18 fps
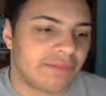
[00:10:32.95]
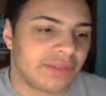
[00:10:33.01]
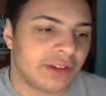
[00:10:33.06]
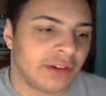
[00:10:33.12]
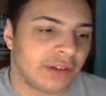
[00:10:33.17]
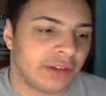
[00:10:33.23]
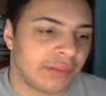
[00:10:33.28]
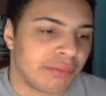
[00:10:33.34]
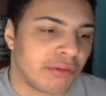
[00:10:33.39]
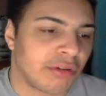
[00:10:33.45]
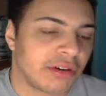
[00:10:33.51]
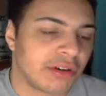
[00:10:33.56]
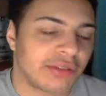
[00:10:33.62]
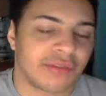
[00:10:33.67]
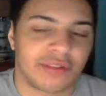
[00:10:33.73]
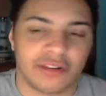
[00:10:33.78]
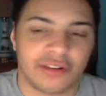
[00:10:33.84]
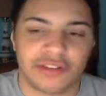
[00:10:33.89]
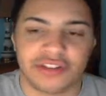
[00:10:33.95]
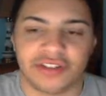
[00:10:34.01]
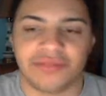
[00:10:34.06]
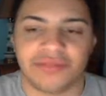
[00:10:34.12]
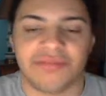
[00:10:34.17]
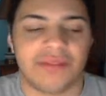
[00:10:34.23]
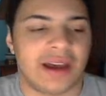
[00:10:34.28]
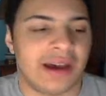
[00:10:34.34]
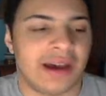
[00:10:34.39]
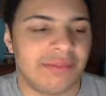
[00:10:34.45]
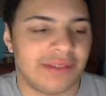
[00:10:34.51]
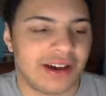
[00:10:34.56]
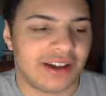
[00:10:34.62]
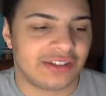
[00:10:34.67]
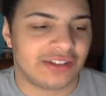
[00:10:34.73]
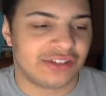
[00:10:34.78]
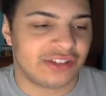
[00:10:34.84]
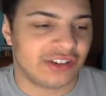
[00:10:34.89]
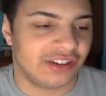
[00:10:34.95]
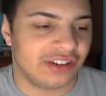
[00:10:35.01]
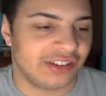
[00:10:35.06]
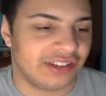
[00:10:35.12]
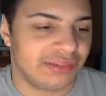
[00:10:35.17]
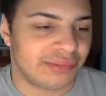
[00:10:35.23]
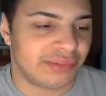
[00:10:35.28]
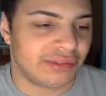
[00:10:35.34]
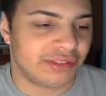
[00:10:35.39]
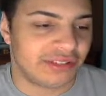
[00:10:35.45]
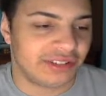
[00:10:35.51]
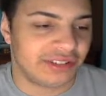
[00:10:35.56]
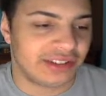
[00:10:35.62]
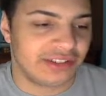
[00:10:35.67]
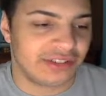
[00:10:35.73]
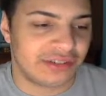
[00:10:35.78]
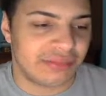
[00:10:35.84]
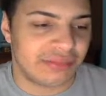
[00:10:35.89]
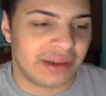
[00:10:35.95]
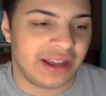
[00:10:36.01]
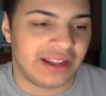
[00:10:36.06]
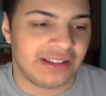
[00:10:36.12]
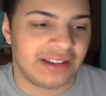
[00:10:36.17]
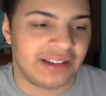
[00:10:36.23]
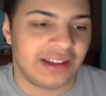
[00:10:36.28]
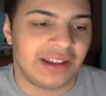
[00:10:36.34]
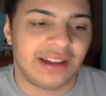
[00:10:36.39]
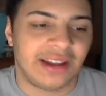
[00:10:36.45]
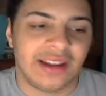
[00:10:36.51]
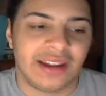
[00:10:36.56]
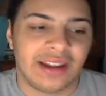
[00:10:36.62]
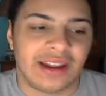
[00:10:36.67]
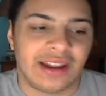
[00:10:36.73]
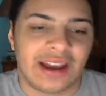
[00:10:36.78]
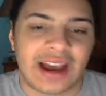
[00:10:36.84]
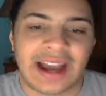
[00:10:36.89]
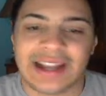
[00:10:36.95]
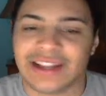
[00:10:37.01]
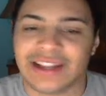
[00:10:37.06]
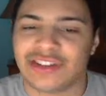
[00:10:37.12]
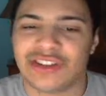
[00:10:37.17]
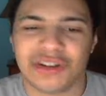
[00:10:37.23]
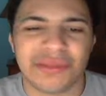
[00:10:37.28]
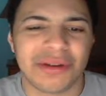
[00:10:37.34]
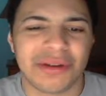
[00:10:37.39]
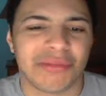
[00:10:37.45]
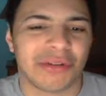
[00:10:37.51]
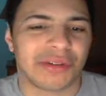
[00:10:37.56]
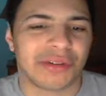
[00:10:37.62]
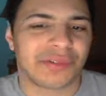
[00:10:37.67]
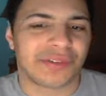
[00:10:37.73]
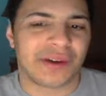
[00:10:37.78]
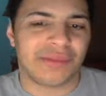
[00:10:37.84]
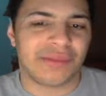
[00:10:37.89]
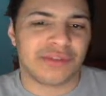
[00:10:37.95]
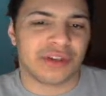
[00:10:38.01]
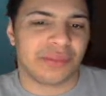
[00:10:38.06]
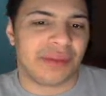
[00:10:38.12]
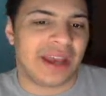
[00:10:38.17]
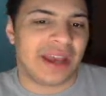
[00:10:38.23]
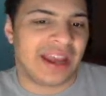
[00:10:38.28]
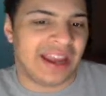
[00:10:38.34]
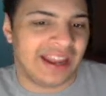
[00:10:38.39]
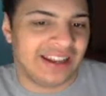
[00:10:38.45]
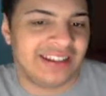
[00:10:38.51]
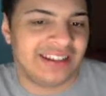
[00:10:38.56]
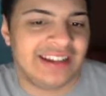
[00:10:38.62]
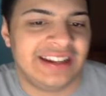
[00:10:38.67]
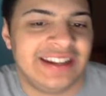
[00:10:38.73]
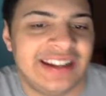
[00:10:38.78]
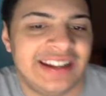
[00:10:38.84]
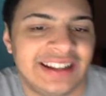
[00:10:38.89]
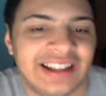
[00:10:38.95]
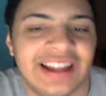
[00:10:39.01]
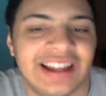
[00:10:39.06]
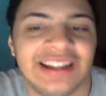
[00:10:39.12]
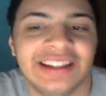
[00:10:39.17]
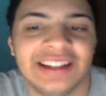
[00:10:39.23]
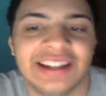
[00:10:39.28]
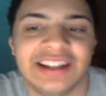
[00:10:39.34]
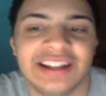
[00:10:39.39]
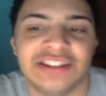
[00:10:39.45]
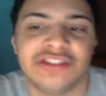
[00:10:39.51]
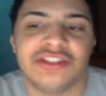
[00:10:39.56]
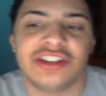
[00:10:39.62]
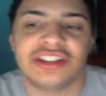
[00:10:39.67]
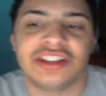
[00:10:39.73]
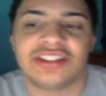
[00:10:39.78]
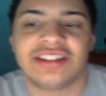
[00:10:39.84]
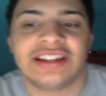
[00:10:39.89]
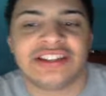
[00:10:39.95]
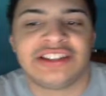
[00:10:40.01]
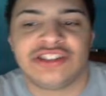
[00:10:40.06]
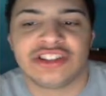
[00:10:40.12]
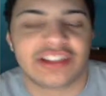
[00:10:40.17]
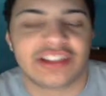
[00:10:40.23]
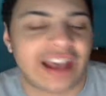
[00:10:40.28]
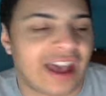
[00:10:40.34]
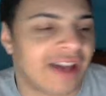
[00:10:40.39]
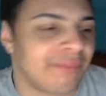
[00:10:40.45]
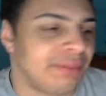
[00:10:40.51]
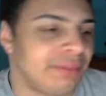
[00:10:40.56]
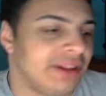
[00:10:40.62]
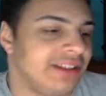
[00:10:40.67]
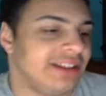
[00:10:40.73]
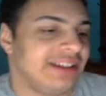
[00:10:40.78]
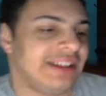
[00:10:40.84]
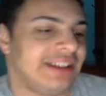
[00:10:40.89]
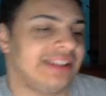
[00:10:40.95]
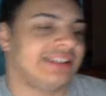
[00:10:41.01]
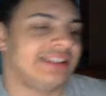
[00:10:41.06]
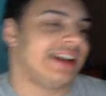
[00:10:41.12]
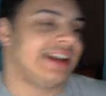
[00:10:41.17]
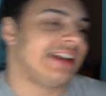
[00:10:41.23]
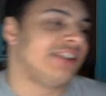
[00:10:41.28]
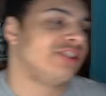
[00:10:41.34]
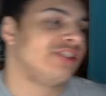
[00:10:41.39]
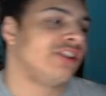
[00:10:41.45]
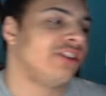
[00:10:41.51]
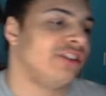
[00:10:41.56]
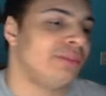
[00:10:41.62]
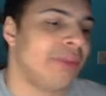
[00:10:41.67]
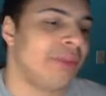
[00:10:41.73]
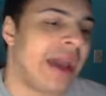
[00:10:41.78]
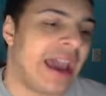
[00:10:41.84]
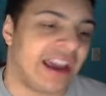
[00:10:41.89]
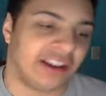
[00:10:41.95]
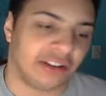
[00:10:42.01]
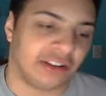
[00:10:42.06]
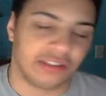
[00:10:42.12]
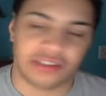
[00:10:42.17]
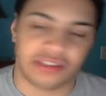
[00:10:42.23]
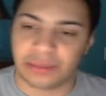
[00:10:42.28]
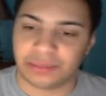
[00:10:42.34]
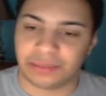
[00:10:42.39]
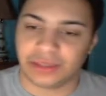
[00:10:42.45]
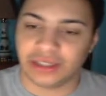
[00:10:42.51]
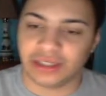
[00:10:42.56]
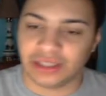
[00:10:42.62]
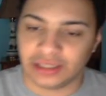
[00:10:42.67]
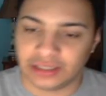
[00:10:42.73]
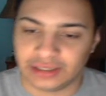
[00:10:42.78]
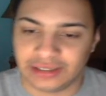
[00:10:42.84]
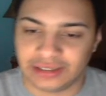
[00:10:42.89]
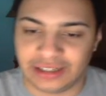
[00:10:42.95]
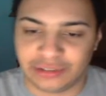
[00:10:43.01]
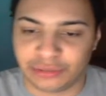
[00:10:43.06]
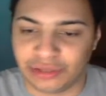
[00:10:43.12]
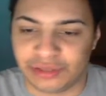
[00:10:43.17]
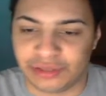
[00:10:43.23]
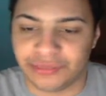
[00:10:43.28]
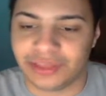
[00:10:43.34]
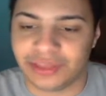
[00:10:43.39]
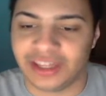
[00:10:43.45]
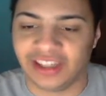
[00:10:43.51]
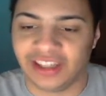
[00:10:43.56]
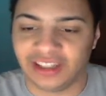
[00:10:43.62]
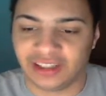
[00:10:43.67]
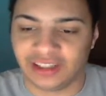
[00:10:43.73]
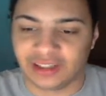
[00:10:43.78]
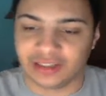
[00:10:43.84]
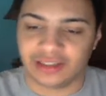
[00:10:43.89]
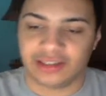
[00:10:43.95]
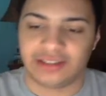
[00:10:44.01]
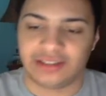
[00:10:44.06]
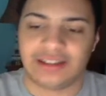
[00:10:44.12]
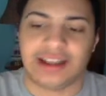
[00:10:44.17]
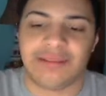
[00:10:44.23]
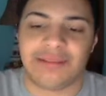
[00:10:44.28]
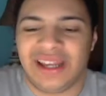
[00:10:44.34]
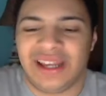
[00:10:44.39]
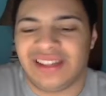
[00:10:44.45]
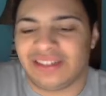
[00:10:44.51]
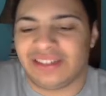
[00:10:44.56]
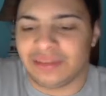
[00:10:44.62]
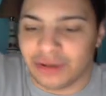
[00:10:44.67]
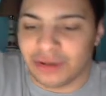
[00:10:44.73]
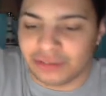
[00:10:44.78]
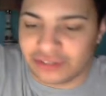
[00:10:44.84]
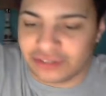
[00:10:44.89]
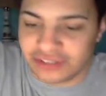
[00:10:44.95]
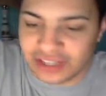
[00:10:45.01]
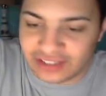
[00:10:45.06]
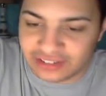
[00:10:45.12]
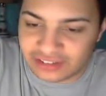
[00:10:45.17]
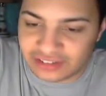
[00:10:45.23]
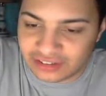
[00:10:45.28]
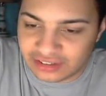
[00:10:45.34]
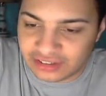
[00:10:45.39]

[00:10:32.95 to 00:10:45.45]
Oh, the port of origin. I'm not sure. This person says Japan. I assume it was from Japan, and then like it just happened, and then they turned back or something. That's what I'm thinking. That makes the most sense.